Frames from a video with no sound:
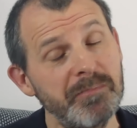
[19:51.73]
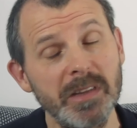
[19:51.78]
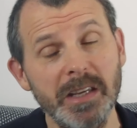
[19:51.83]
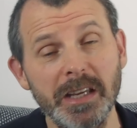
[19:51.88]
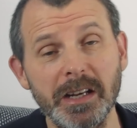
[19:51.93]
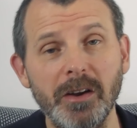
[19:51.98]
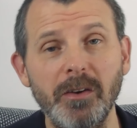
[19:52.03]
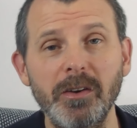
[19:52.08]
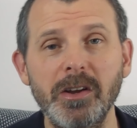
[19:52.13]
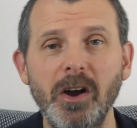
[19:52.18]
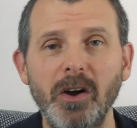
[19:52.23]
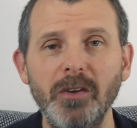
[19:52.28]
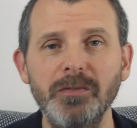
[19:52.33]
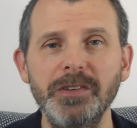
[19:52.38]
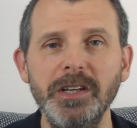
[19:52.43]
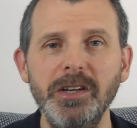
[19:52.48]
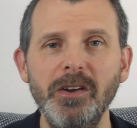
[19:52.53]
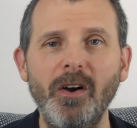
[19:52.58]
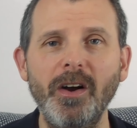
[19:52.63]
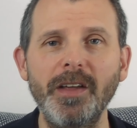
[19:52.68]
You know, I can't
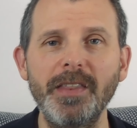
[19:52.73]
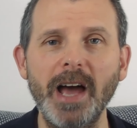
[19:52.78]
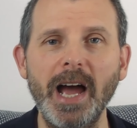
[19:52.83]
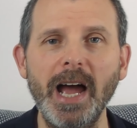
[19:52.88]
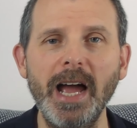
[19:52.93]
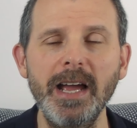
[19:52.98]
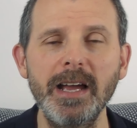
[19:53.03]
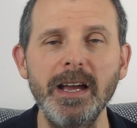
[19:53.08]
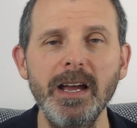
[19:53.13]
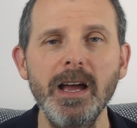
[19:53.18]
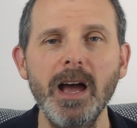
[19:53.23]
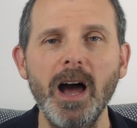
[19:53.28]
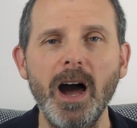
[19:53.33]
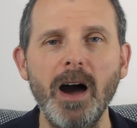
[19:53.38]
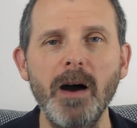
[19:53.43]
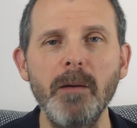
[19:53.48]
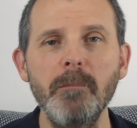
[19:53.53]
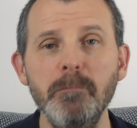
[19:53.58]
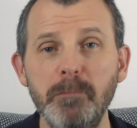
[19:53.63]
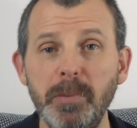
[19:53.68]
deny that,
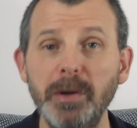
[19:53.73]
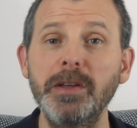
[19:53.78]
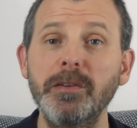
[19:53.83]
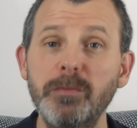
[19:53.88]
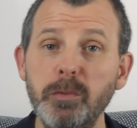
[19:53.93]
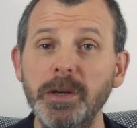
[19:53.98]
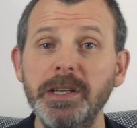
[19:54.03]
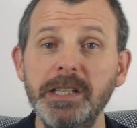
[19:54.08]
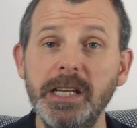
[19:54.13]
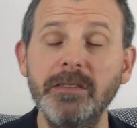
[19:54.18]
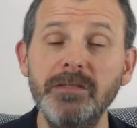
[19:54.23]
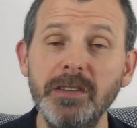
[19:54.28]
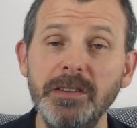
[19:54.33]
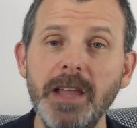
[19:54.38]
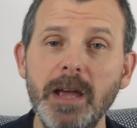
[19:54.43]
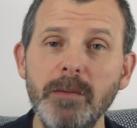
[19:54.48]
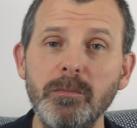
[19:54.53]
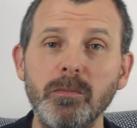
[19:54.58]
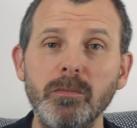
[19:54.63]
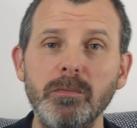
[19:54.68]
um, but if we'd given
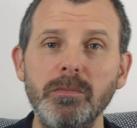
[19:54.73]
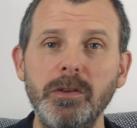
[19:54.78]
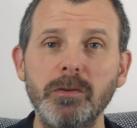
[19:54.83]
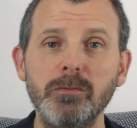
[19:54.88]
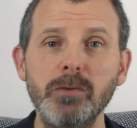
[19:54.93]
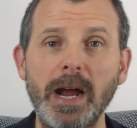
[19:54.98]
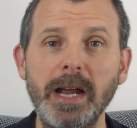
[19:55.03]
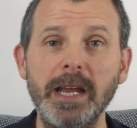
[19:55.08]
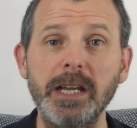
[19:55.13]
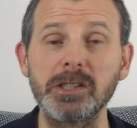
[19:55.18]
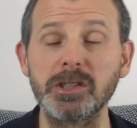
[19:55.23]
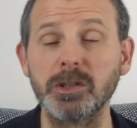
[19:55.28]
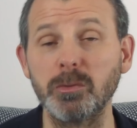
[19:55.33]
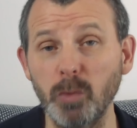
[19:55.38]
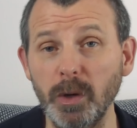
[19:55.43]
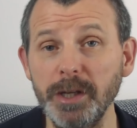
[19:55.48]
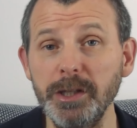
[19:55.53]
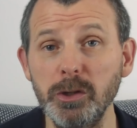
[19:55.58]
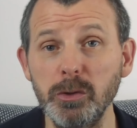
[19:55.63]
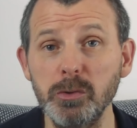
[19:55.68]
them the rackets that
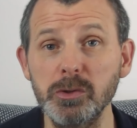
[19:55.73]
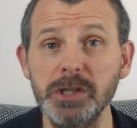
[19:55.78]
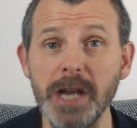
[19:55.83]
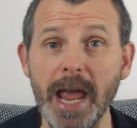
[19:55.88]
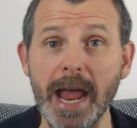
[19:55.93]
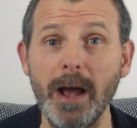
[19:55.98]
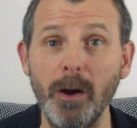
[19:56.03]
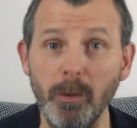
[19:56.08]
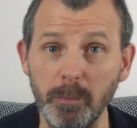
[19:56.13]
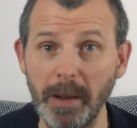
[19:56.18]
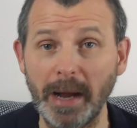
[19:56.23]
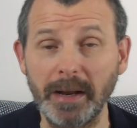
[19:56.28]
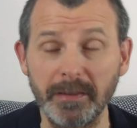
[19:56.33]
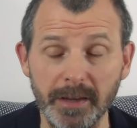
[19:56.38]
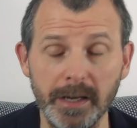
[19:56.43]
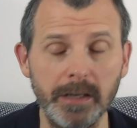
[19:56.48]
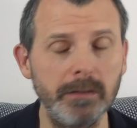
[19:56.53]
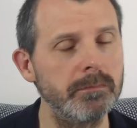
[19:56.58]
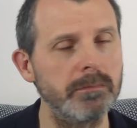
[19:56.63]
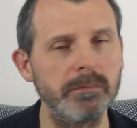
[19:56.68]
we use now, back
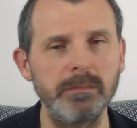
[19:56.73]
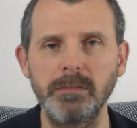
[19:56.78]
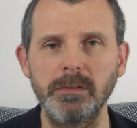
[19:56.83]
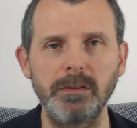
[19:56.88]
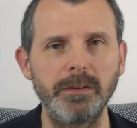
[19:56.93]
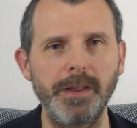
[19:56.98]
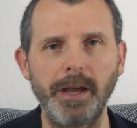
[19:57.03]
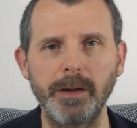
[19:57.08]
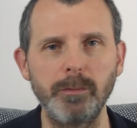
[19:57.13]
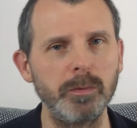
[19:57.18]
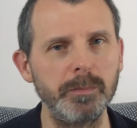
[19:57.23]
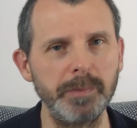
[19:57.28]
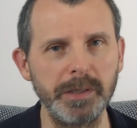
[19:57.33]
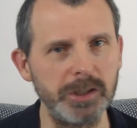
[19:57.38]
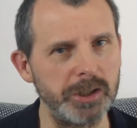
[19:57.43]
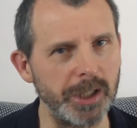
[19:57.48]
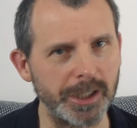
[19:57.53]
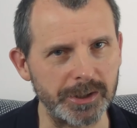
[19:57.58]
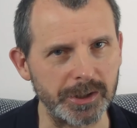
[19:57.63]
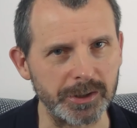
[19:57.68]
then, they would
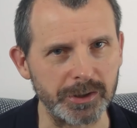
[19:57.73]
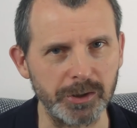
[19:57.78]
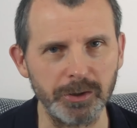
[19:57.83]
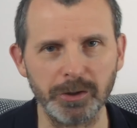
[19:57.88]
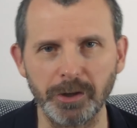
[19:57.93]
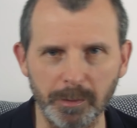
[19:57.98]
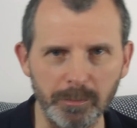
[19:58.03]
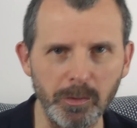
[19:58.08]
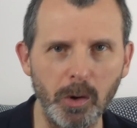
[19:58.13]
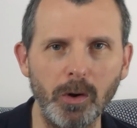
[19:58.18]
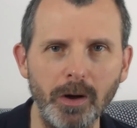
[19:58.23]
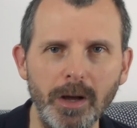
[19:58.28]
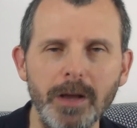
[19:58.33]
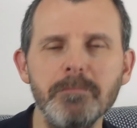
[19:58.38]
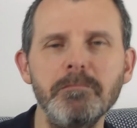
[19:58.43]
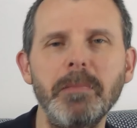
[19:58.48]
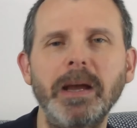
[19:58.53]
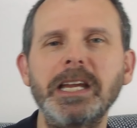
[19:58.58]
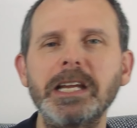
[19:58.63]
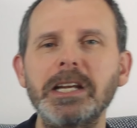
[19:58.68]
be just as good. I'm not
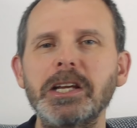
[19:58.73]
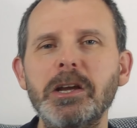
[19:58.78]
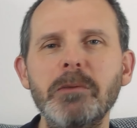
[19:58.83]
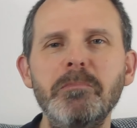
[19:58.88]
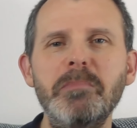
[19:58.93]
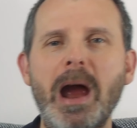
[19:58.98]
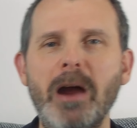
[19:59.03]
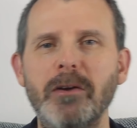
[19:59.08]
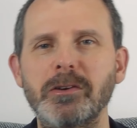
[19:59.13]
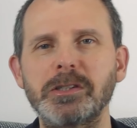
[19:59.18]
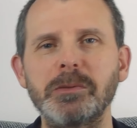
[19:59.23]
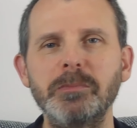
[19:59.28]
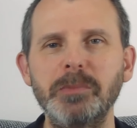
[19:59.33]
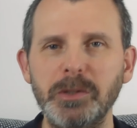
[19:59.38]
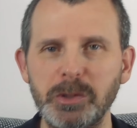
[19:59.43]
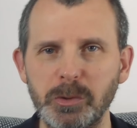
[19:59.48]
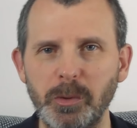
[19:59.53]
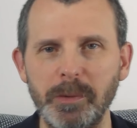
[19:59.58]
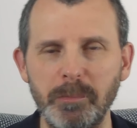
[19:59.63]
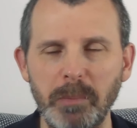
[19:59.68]
making a comparison
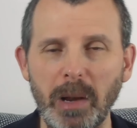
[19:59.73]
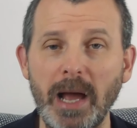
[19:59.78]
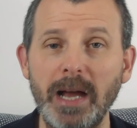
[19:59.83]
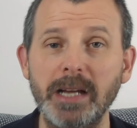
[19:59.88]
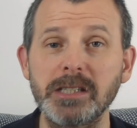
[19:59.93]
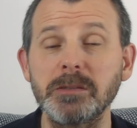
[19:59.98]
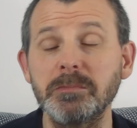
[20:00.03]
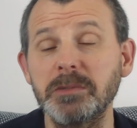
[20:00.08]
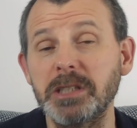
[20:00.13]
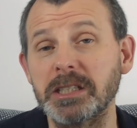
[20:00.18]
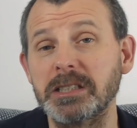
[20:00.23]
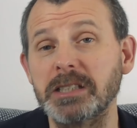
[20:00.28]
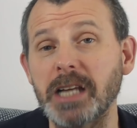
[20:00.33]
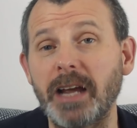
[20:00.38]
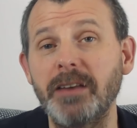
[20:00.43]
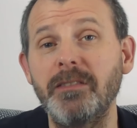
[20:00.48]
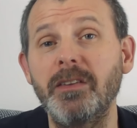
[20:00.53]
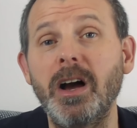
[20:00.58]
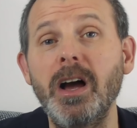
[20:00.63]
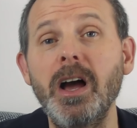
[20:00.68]
between players, I'm just
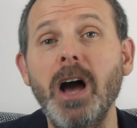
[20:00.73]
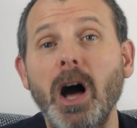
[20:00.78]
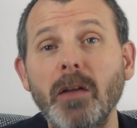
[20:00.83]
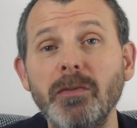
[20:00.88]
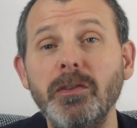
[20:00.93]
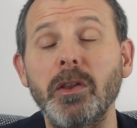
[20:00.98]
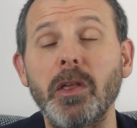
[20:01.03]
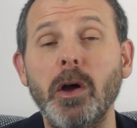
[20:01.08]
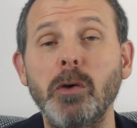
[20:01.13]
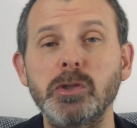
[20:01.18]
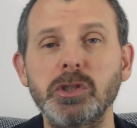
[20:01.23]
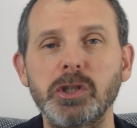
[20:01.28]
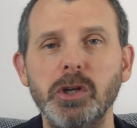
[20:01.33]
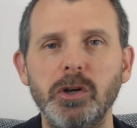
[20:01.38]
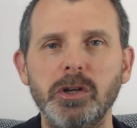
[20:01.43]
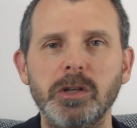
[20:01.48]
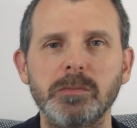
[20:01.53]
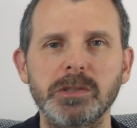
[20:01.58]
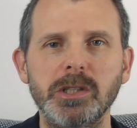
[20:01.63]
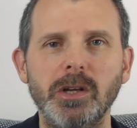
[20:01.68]
saying that under those
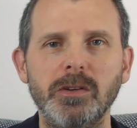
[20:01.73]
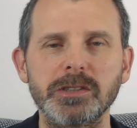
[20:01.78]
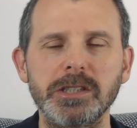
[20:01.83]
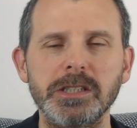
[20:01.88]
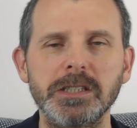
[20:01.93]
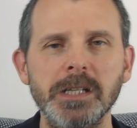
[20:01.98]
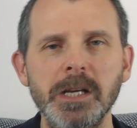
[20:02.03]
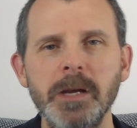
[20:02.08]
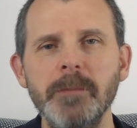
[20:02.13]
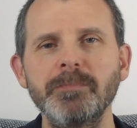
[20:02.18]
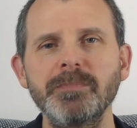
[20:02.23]
circumstances.